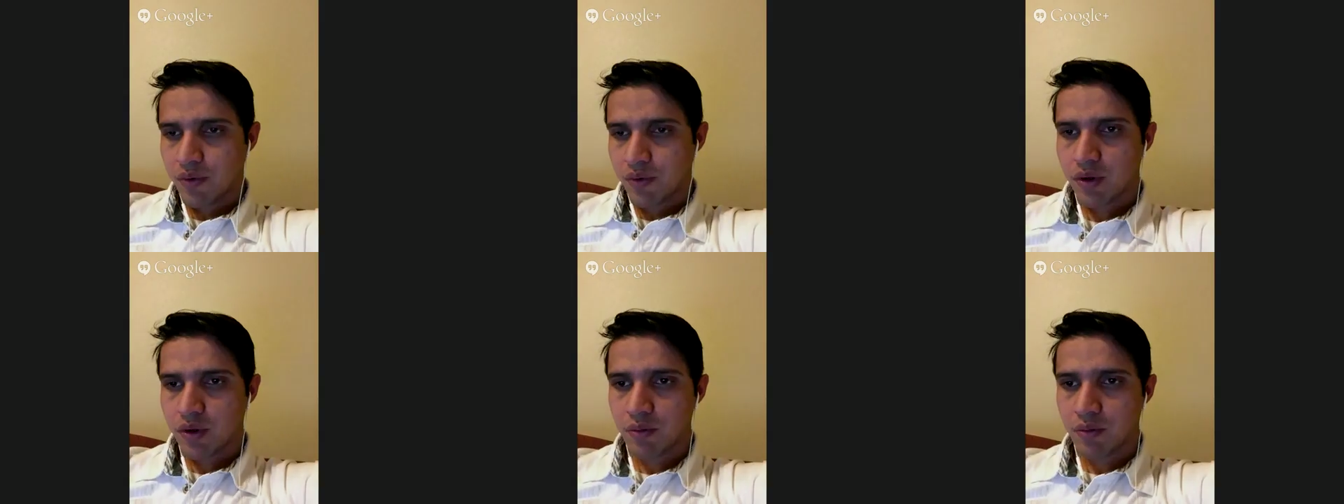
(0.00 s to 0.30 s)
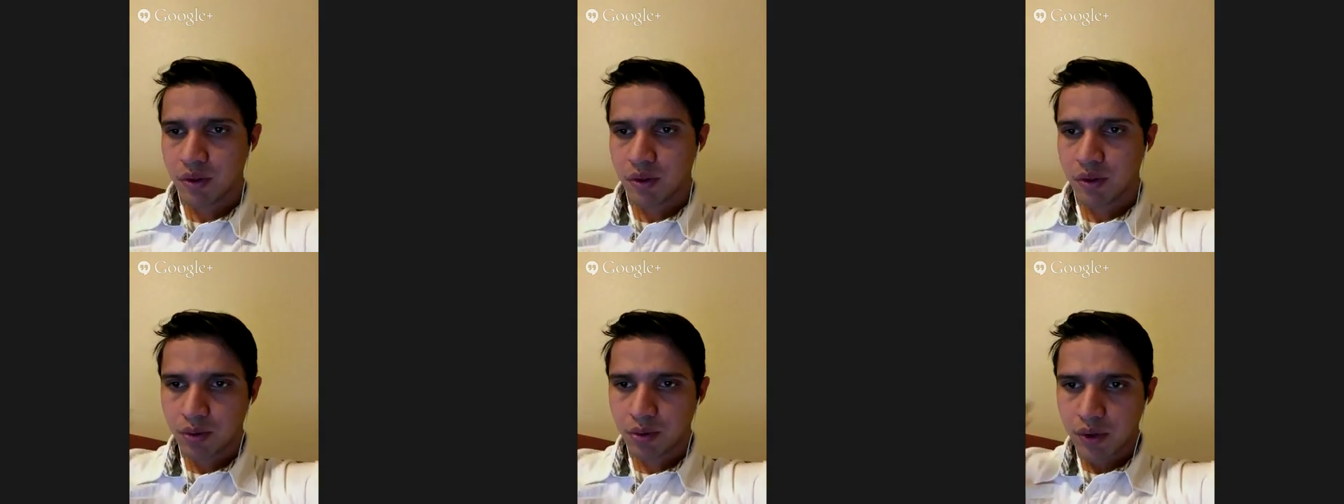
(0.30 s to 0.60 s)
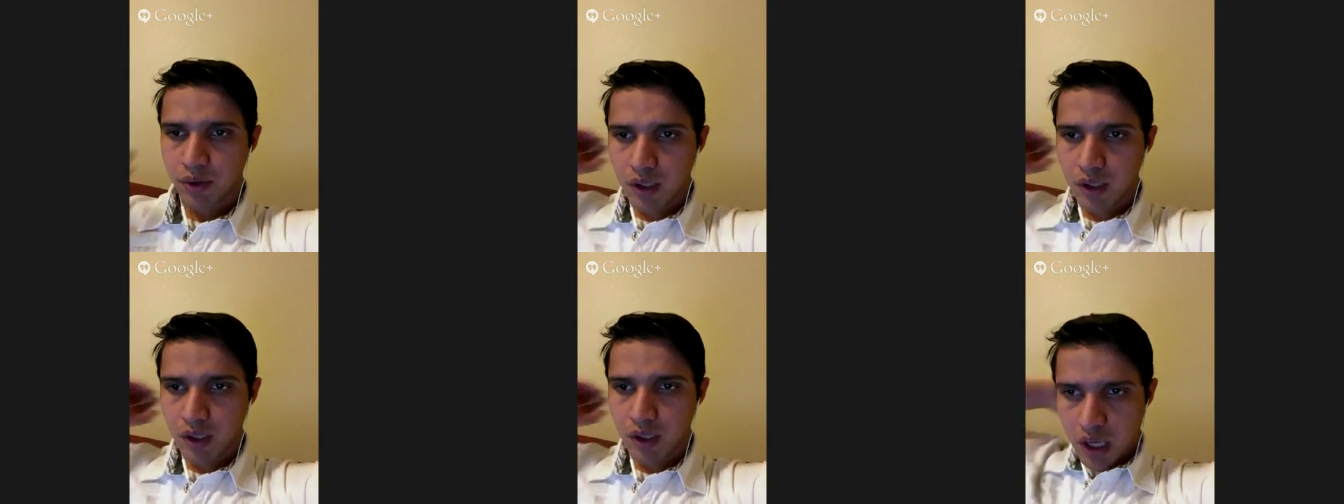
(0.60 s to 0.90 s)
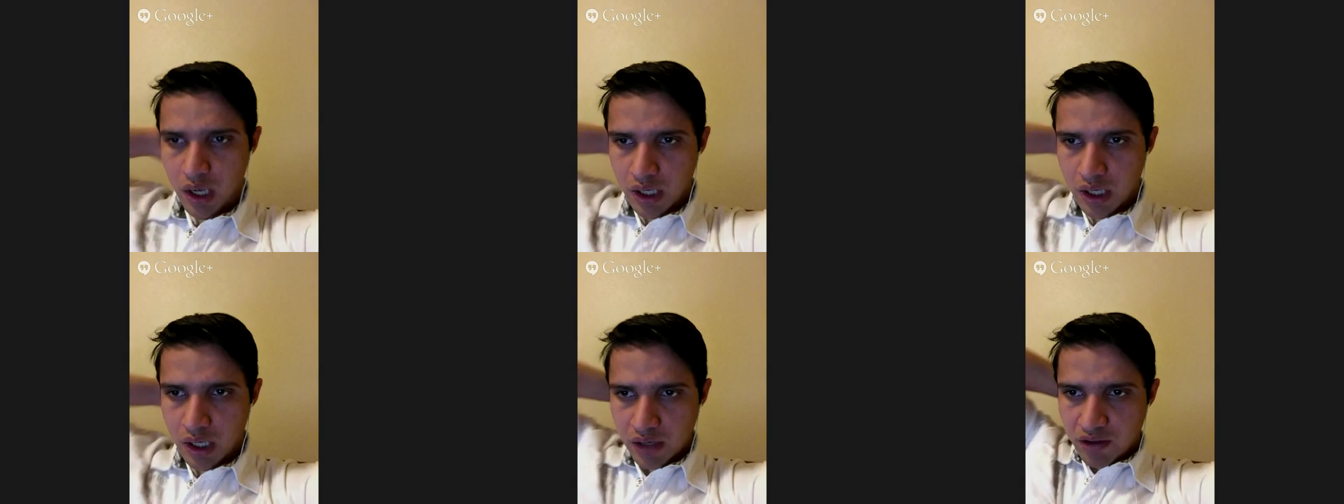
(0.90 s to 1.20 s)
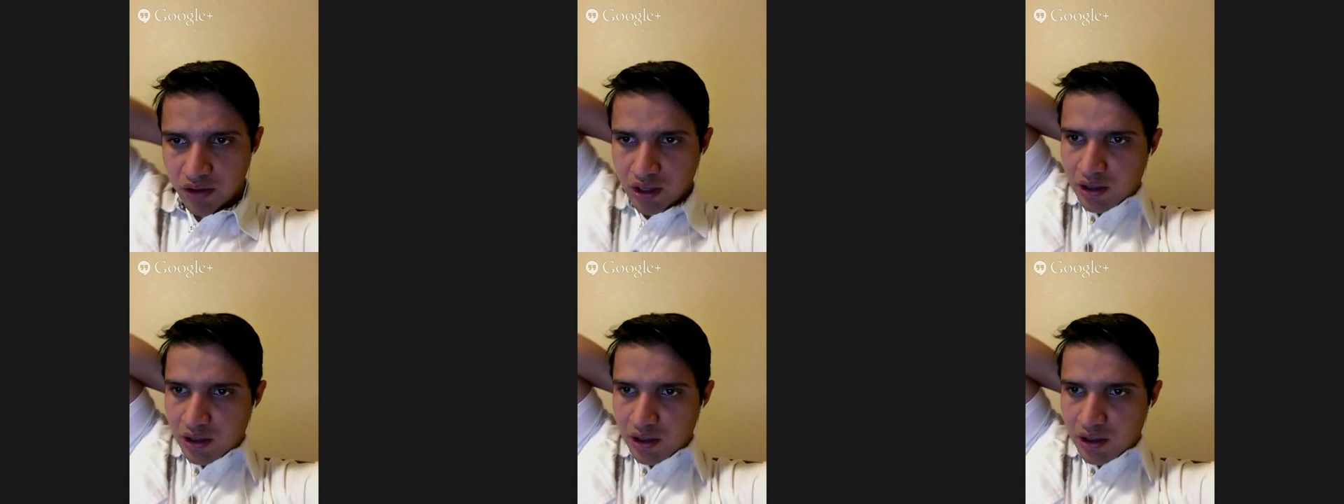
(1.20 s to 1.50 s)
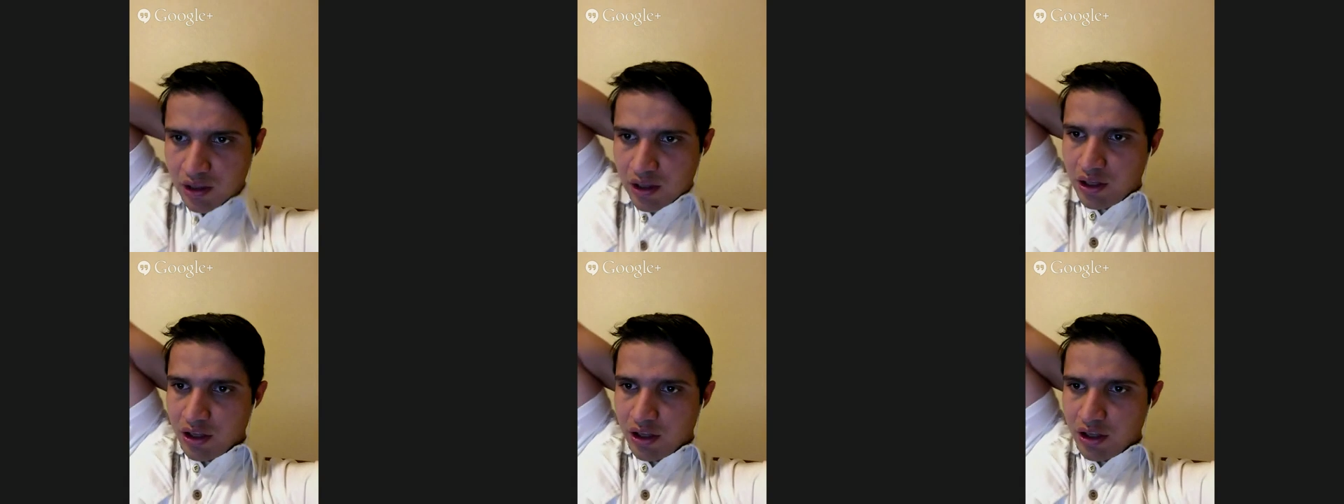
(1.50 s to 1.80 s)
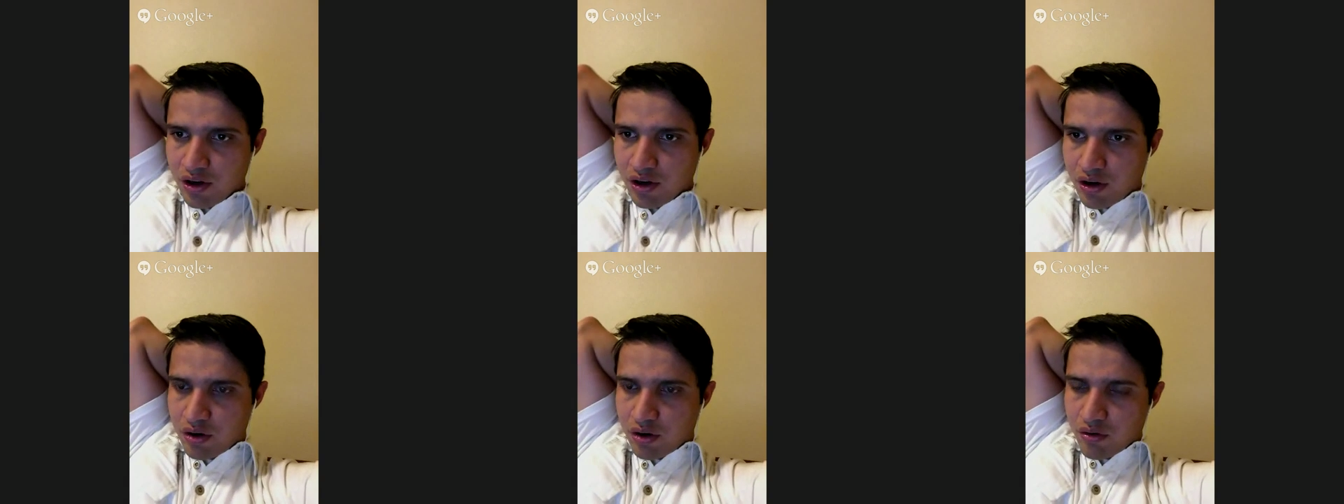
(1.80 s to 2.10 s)
For number three, I give you the
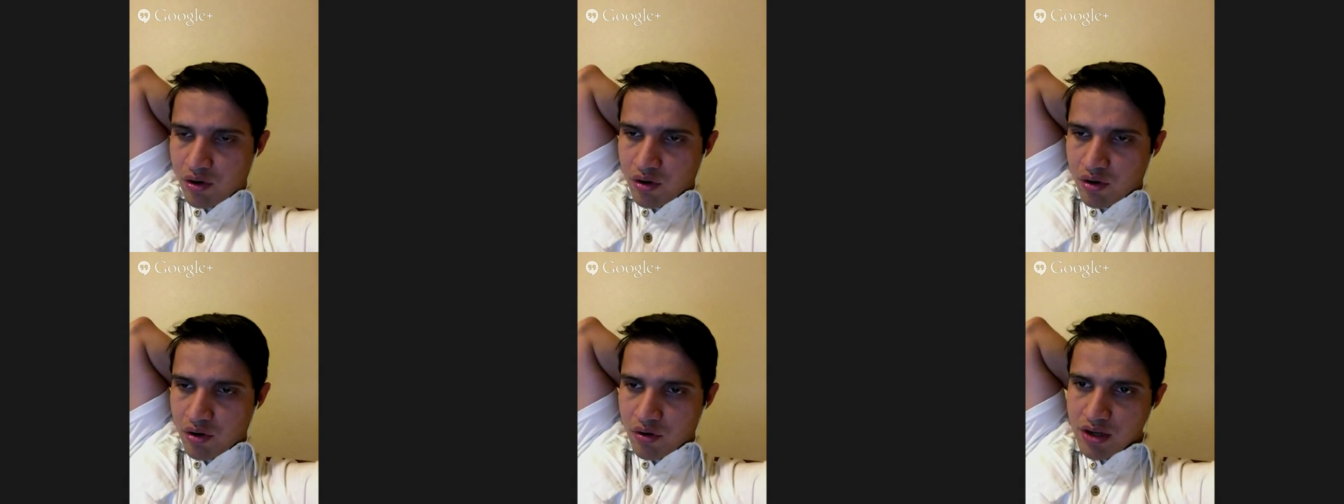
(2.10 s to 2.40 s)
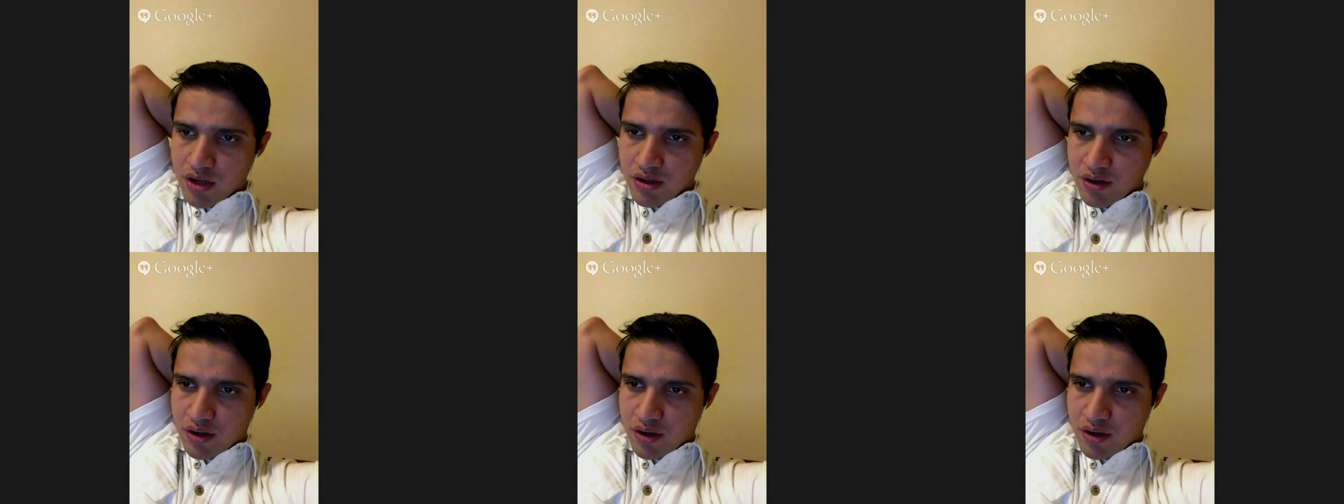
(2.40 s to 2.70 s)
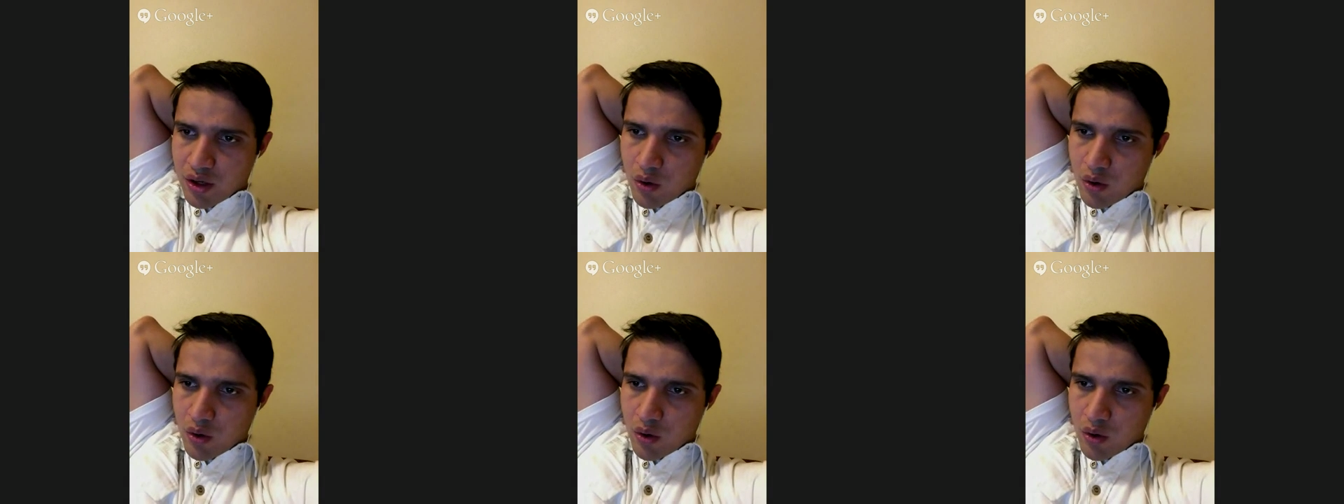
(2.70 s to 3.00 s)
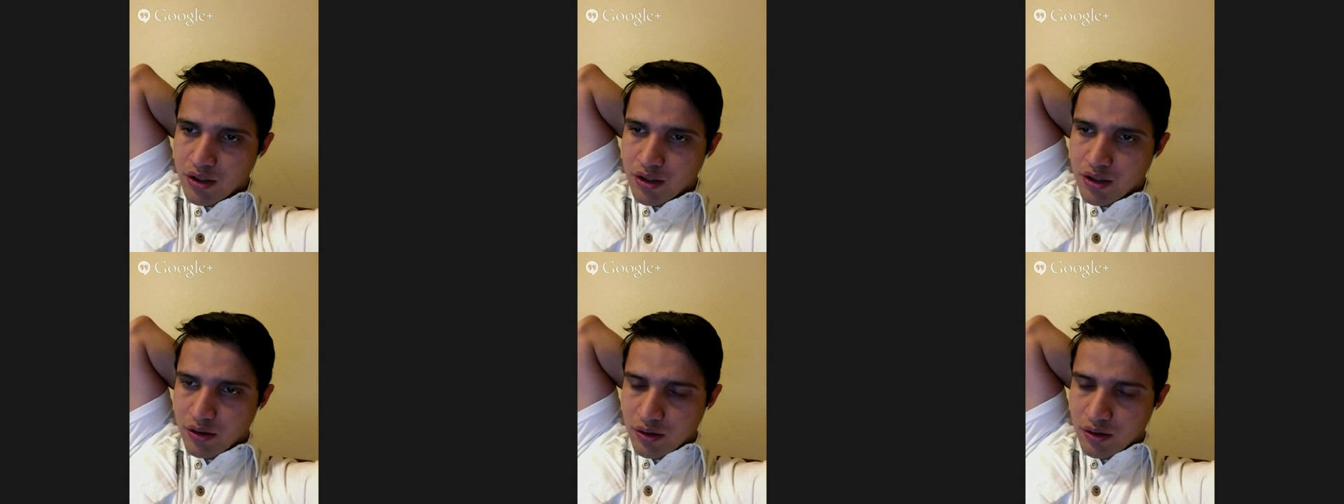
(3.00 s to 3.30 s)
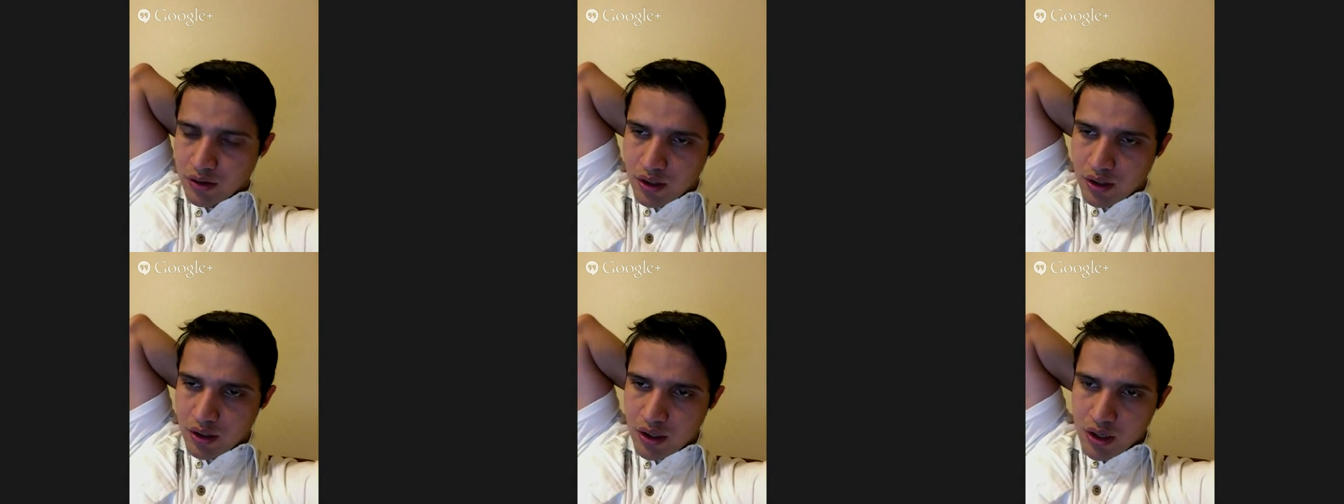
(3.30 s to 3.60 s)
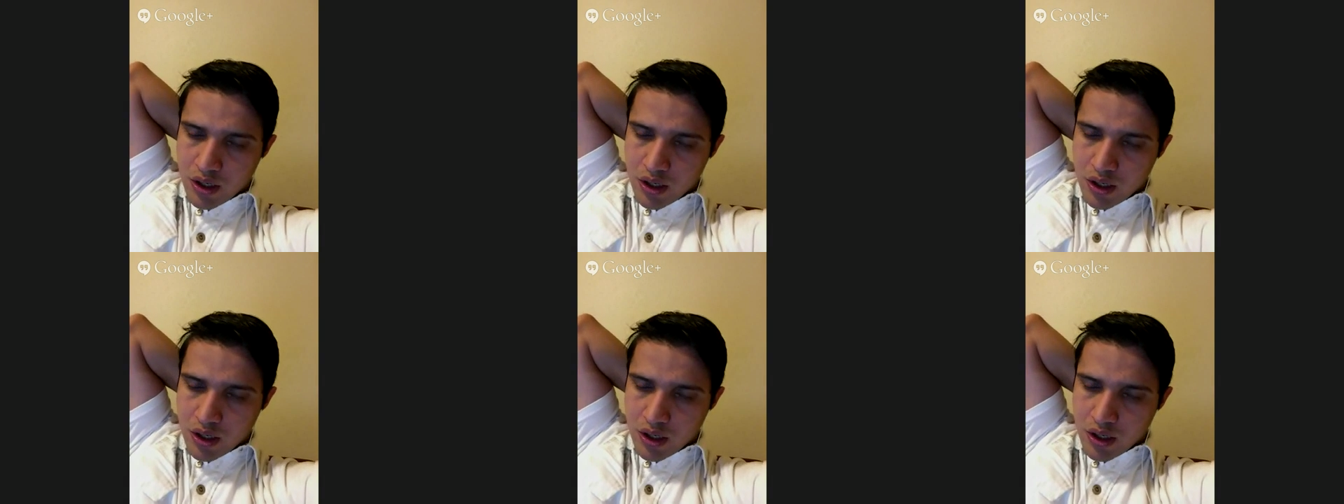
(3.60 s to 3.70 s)
linear regression equation,